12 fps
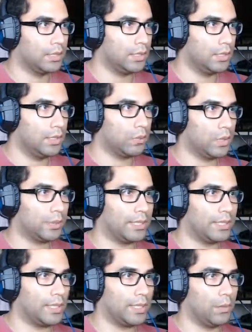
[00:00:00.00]
It worked, my dear
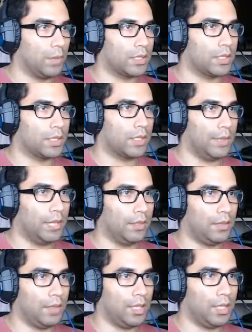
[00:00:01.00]
kitty, it worked. Come on, let
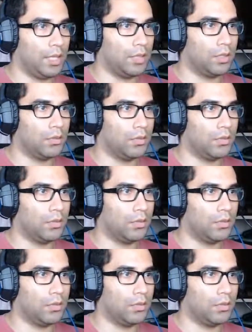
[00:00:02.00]
me hug you.